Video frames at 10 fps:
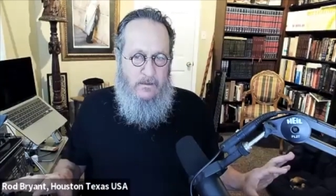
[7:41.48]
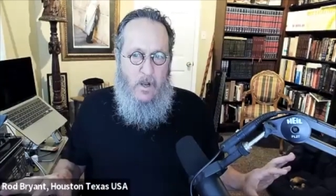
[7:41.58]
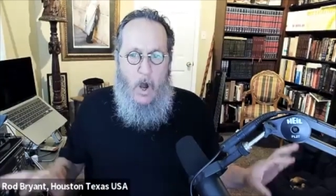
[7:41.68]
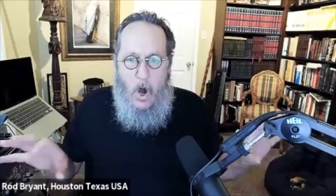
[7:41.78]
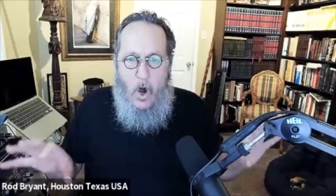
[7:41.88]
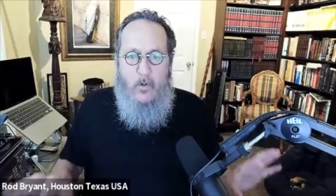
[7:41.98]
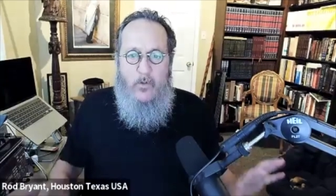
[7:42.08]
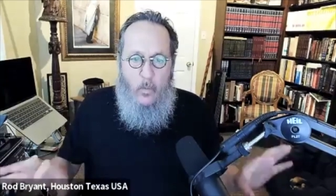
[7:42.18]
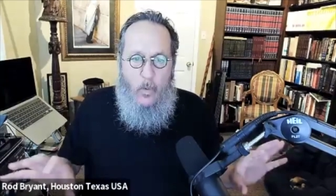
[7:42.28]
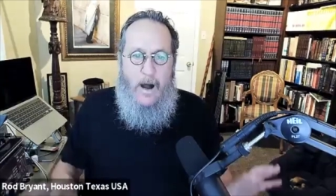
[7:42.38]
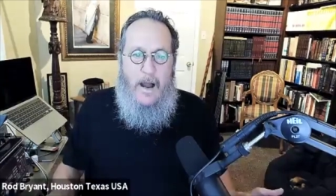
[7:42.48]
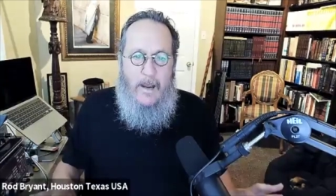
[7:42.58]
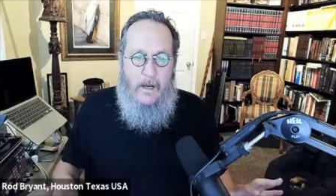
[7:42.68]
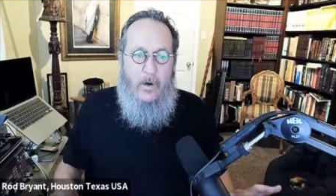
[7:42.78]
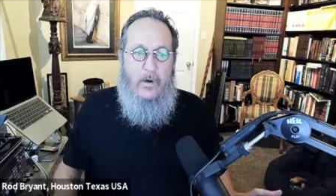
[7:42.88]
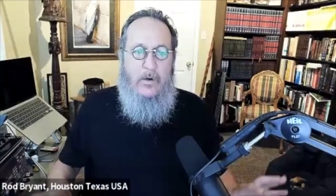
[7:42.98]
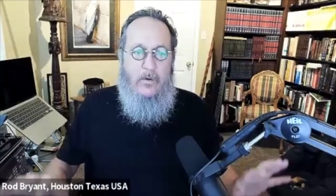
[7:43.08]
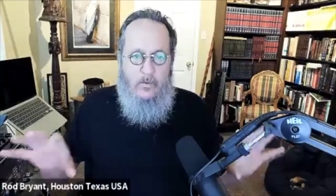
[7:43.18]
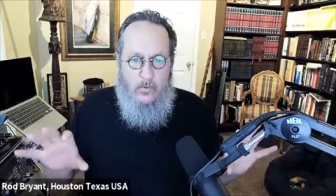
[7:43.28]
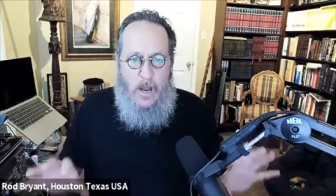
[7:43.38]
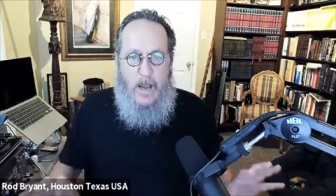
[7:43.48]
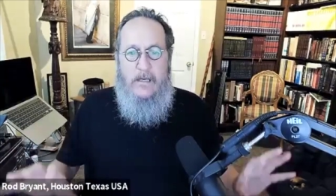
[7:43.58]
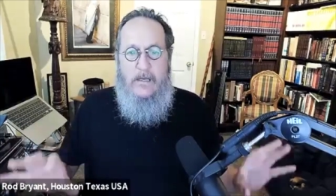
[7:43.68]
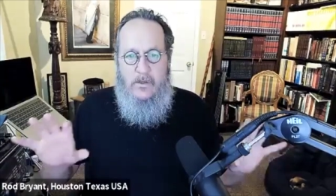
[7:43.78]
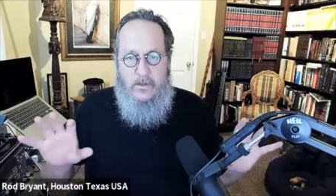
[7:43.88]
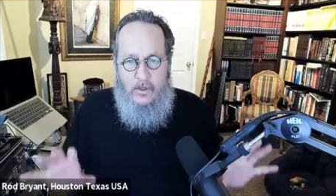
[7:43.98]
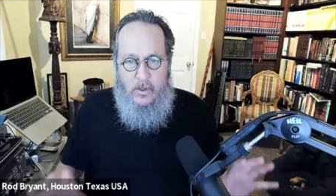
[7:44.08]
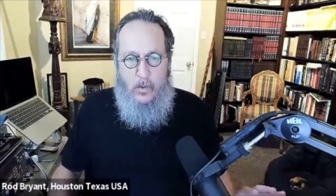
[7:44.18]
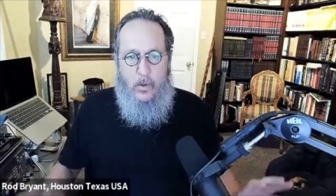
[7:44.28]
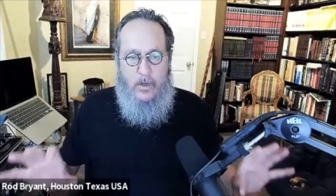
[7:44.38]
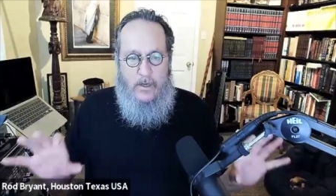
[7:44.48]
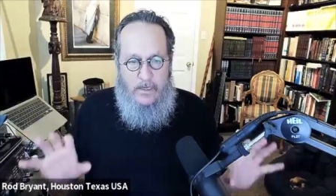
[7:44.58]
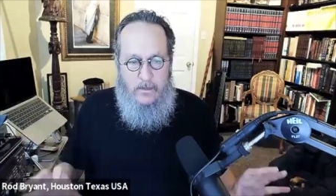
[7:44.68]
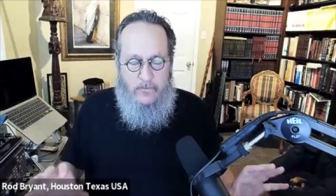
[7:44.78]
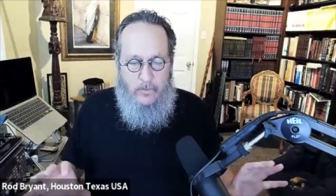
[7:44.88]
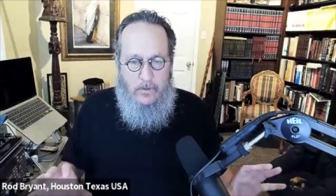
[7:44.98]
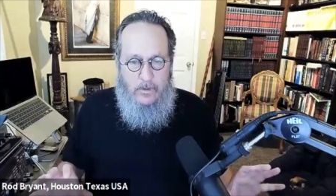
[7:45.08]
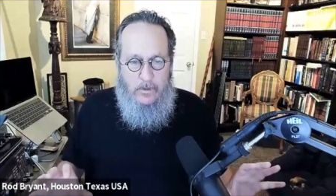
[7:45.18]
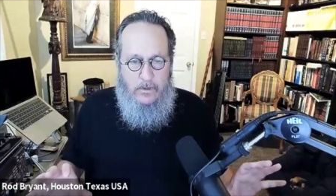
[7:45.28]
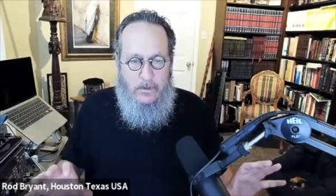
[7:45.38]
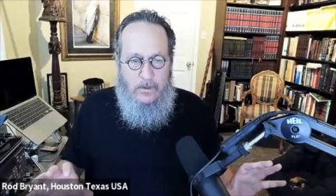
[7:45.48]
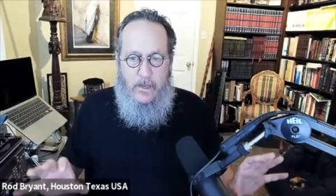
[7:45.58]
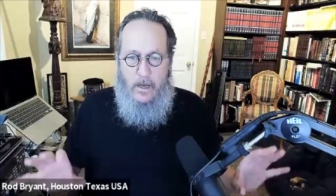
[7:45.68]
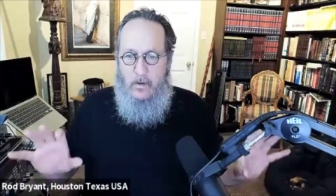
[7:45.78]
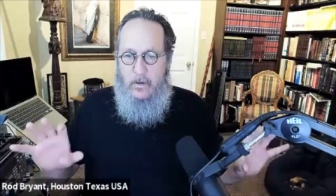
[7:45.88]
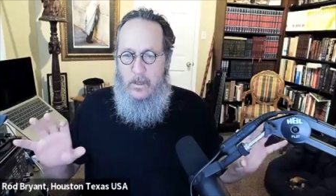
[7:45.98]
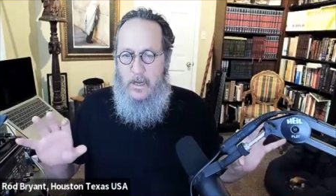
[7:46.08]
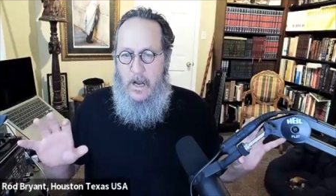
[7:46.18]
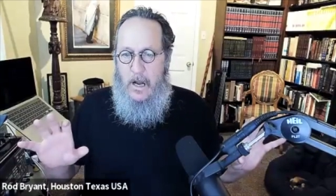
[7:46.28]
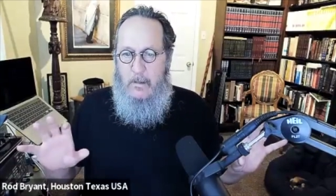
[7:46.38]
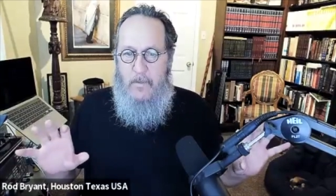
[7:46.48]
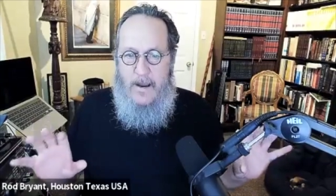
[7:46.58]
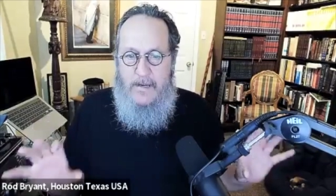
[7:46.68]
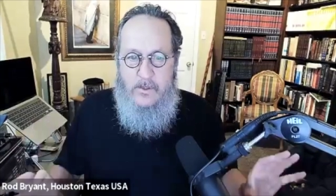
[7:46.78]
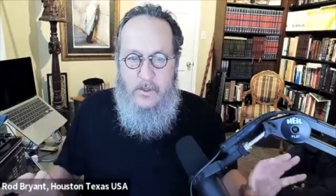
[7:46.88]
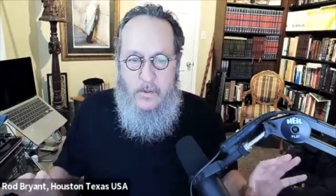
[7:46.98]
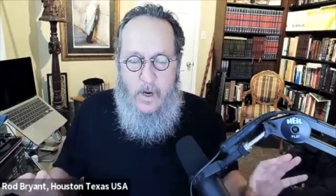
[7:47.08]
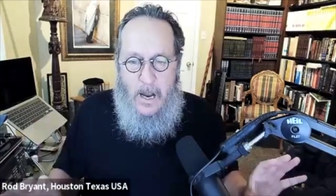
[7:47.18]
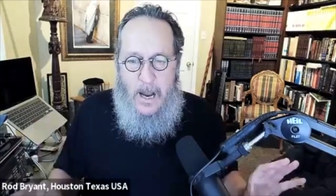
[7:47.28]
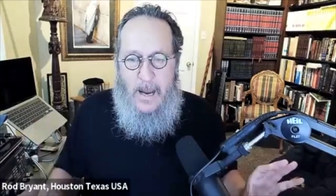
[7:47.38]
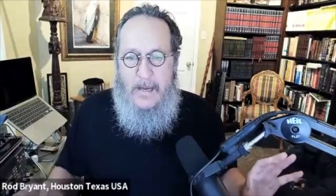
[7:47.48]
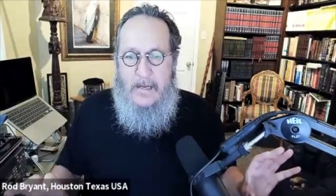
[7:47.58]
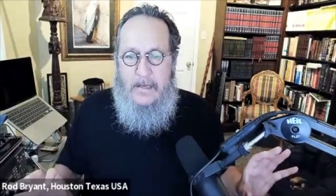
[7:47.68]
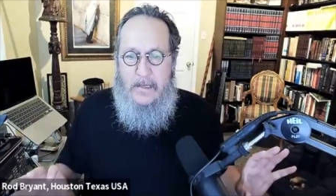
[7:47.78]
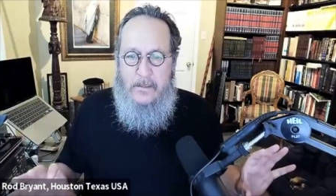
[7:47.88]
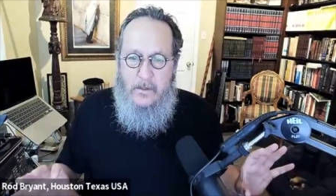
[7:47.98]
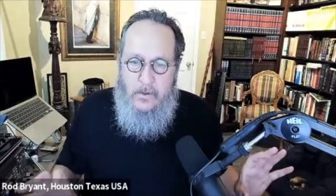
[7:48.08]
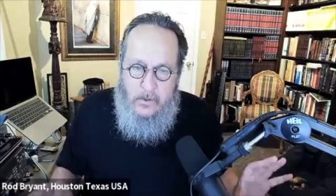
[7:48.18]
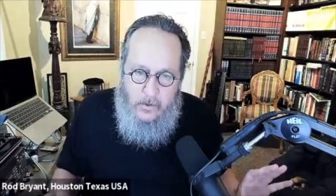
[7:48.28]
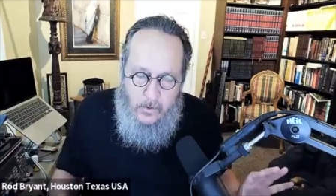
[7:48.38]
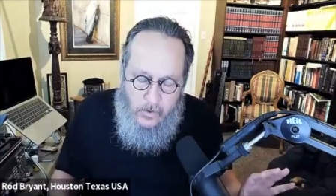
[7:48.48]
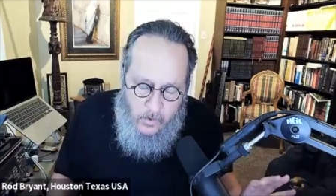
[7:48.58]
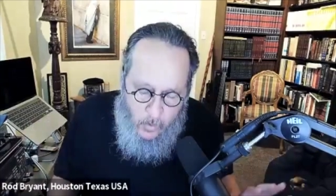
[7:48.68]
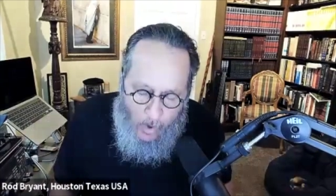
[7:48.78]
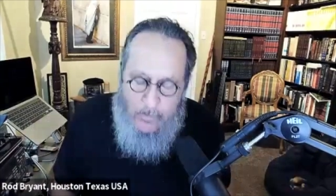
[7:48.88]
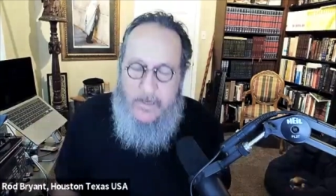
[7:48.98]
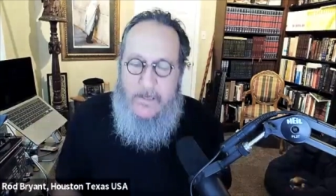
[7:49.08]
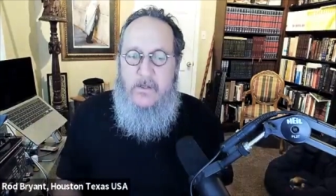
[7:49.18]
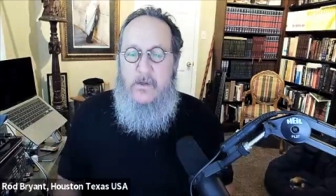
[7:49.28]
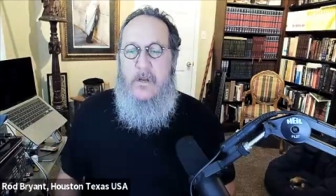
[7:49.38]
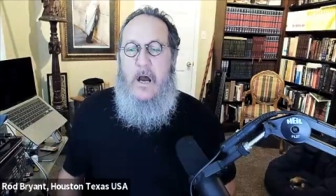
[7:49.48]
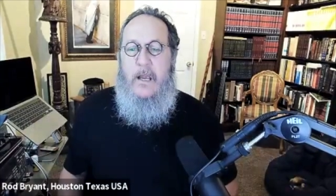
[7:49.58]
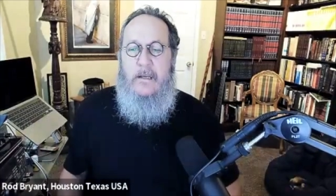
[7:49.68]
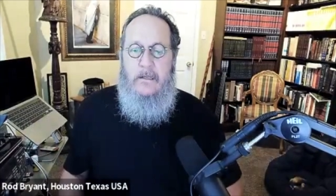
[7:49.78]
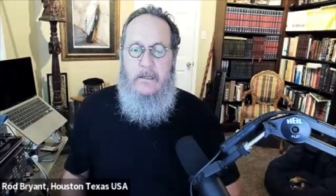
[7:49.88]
all the while rotten to the core evil. Now, mind you, I n- normally do not